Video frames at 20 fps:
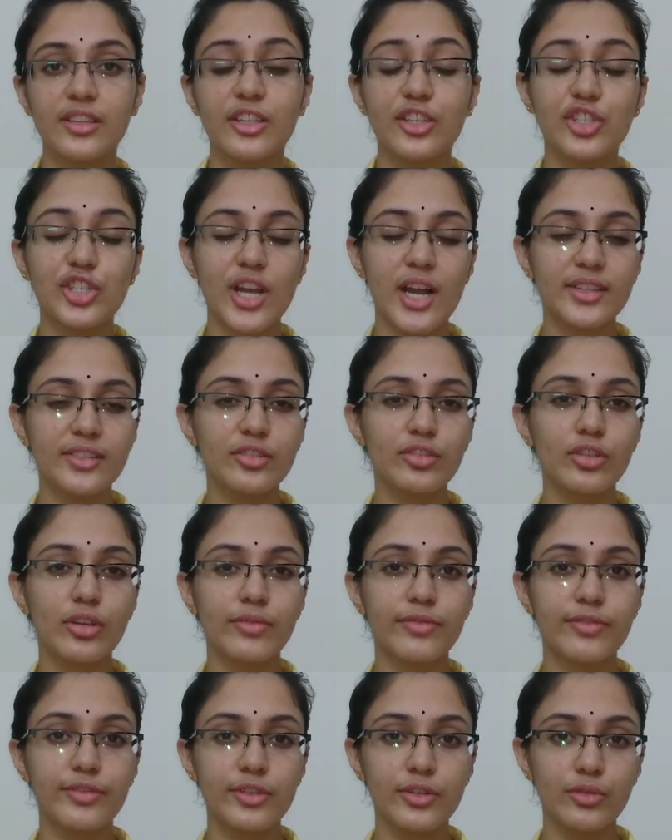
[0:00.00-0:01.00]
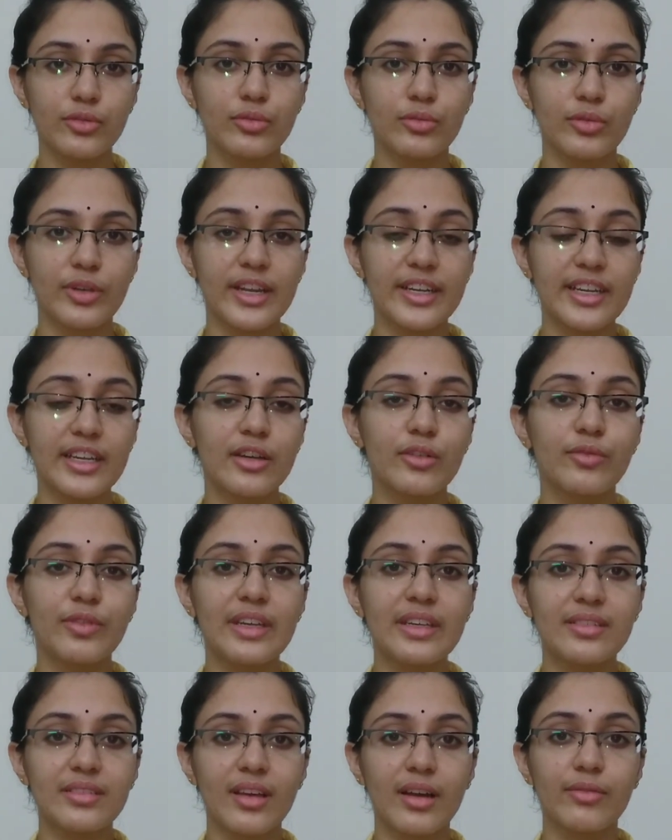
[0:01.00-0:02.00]
the chances of you getting a
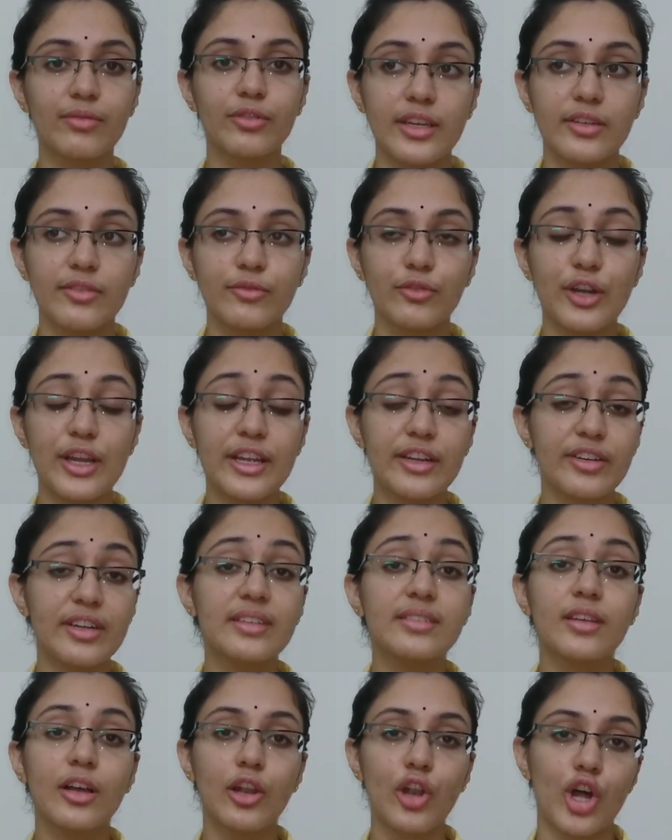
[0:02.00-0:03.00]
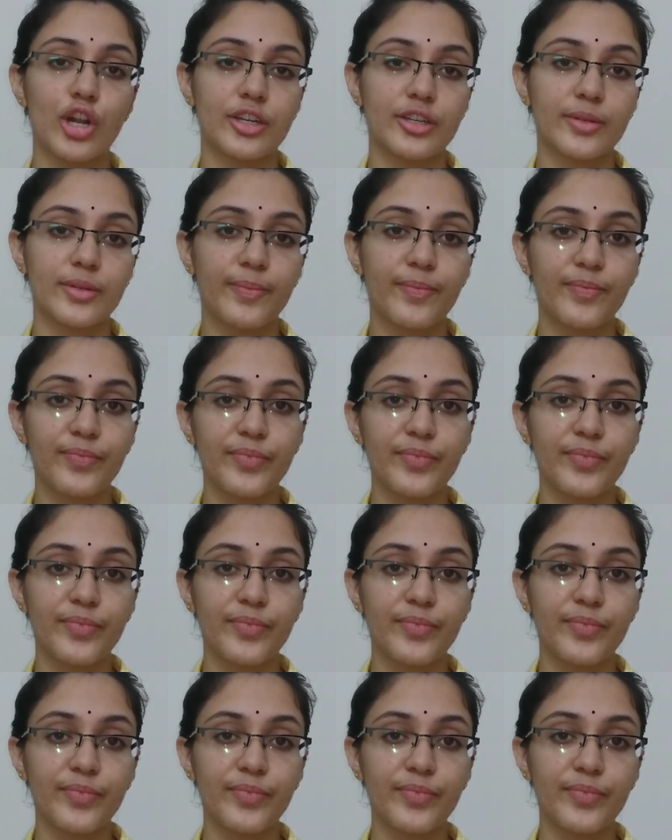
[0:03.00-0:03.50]
visa would increase a lot,